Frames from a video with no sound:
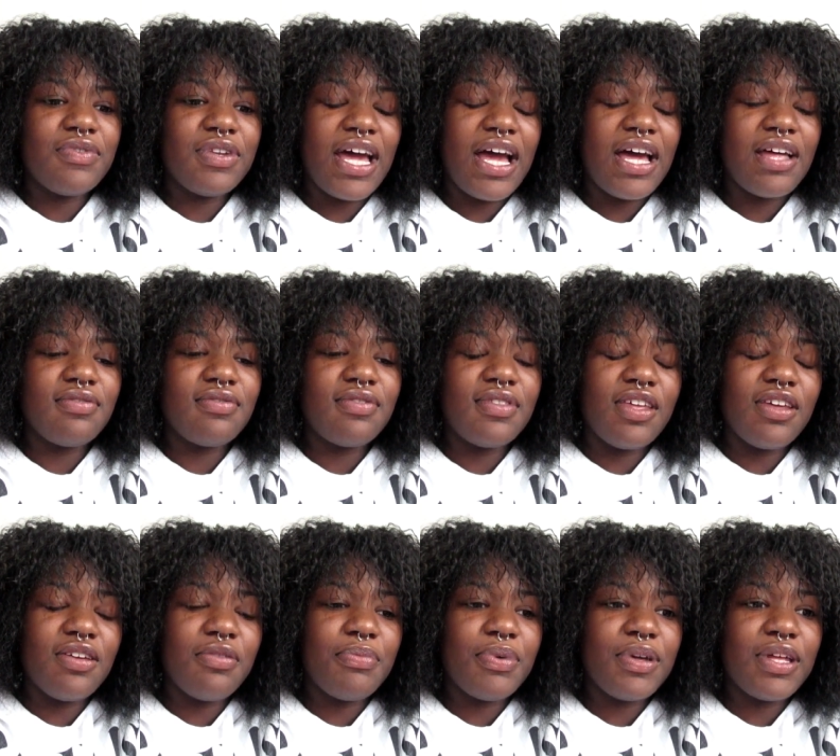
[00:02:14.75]
Well, not
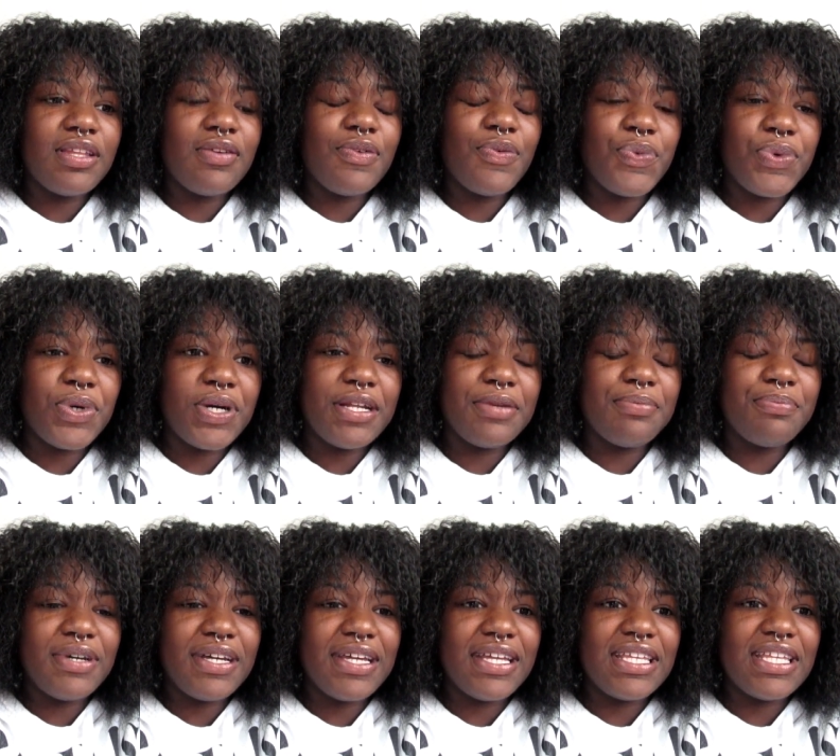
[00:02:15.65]
them, but
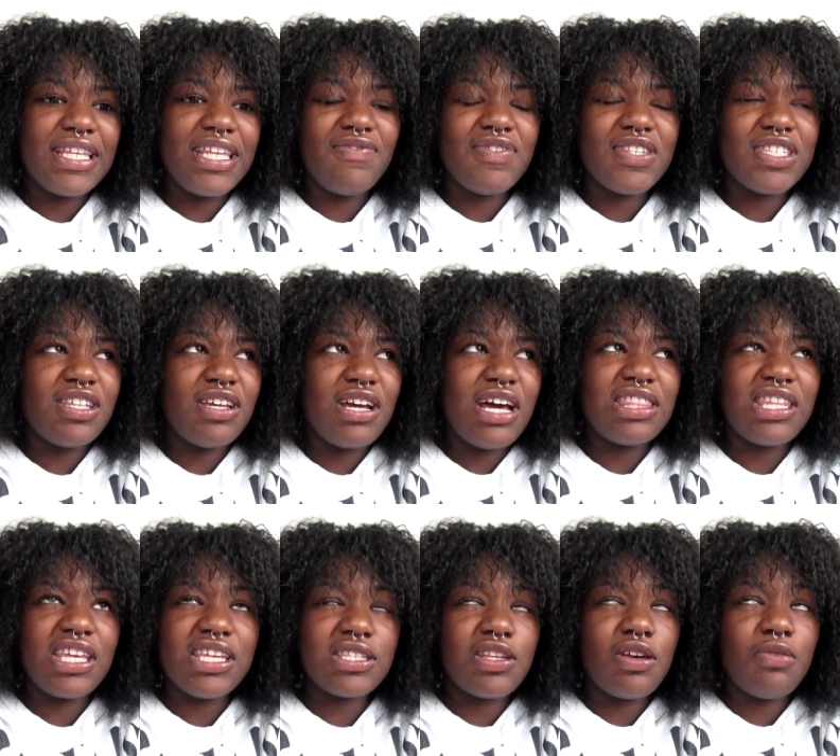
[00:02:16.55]
one. But even still, I
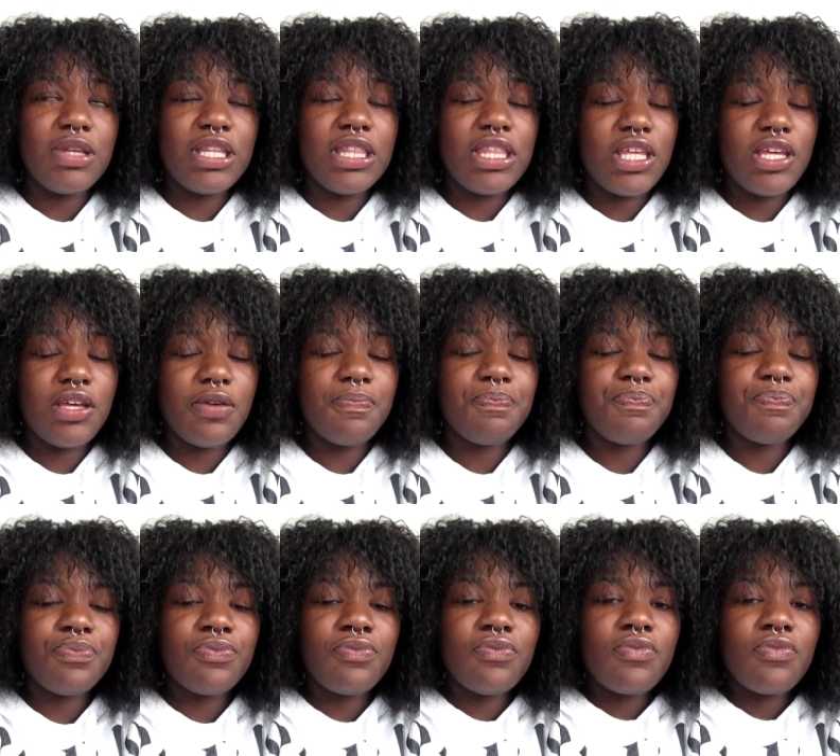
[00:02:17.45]
think it's gonna be them.